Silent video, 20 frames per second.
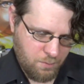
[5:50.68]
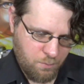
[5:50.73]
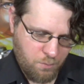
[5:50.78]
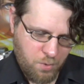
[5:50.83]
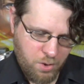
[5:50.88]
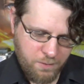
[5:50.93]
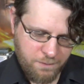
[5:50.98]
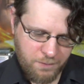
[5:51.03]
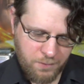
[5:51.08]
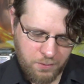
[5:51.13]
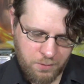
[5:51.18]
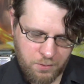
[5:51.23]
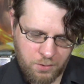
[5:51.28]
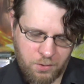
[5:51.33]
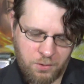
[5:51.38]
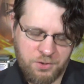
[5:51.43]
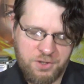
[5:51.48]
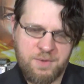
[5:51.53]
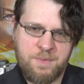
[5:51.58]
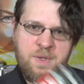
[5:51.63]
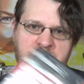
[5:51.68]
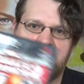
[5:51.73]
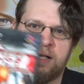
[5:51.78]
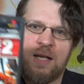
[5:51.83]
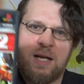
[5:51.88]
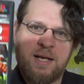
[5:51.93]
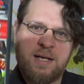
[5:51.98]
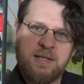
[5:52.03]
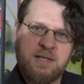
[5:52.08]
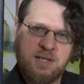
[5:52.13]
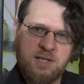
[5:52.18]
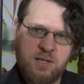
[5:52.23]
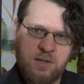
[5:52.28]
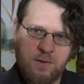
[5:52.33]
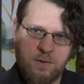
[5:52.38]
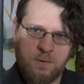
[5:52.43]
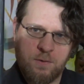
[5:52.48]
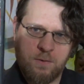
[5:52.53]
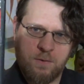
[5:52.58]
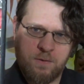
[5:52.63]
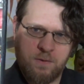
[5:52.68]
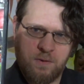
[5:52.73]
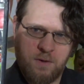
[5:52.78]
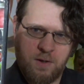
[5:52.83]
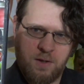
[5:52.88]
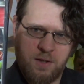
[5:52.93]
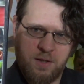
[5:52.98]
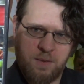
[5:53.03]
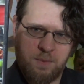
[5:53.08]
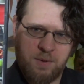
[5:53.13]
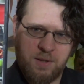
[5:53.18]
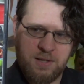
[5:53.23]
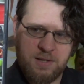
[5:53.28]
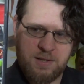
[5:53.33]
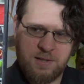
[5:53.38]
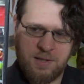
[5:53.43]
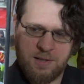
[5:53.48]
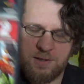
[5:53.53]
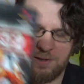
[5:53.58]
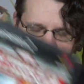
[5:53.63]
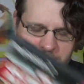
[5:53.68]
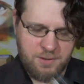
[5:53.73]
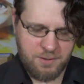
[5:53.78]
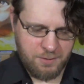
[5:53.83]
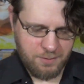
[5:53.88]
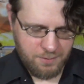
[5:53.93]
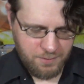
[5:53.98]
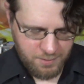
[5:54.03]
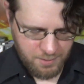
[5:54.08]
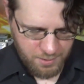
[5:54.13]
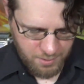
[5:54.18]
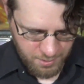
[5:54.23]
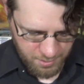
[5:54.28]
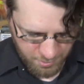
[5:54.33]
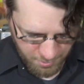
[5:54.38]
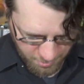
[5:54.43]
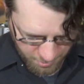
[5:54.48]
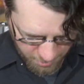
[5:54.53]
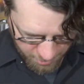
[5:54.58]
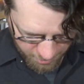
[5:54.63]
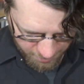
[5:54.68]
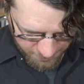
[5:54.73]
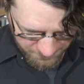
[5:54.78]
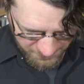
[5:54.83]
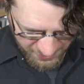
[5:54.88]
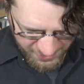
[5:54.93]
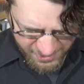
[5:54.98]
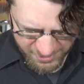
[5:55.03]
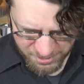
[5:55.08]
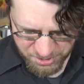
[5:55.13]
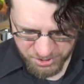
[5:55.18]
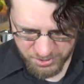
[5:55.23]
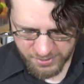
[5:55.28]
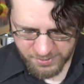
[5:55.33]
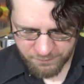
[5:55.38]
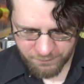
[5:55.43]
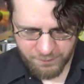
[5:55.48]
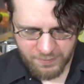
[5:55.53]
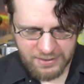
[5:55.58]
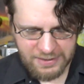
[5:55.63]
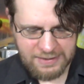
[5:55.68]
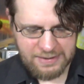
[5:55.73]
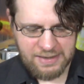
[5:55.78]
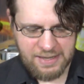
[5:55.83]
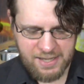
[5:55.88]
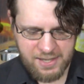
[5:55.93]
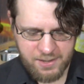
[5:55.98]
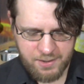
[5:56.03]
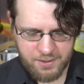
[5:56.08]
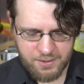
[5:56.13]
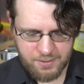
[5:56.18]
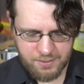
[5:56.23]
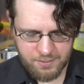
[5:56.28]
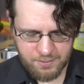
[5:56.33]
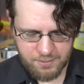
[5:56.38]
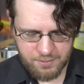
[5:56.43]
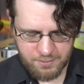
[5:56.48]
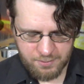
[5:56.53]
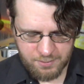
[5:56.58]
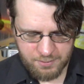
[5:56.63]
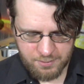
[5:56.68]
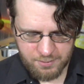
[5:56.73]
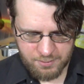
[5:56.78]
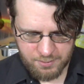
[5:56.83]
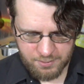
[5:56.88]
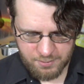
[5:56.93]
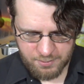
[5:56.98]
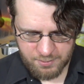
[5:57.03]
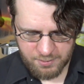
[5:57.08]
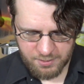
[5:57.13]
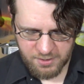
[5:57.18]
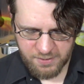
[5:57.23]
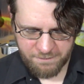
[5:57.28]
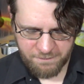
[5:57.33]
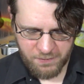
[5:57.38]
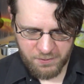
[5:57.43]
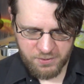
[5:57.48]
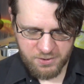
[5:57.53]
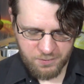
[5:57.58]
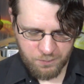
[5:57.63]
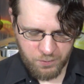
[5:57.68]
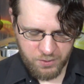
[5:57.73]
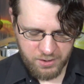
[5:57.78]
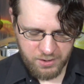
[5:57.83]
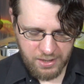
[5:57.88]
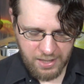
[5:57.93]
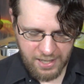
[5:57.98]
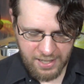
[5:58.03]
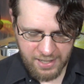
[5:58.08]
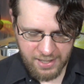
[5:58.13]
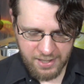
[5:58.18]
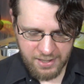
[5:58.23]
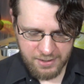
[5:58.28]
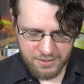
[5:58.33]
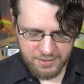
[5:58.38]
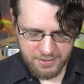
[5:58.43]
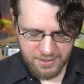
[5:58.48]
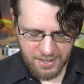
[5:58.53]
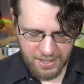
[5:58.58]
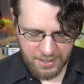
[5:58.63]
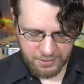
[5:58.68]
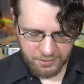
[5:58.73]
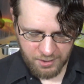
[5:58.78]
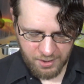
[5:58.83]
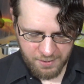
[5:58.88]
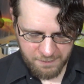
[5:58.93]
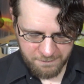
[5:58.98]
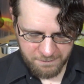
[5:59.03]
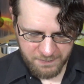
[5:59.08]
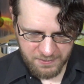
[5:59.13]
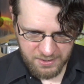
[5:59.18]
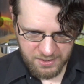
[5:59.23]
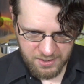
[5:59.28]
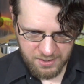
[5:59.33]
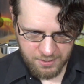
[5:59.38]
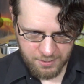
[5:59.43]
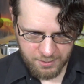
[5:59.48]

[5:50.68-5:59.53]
Marvel Ultimate Alliance 2 on the PlayStation 2. I actually really like the first one, and I love the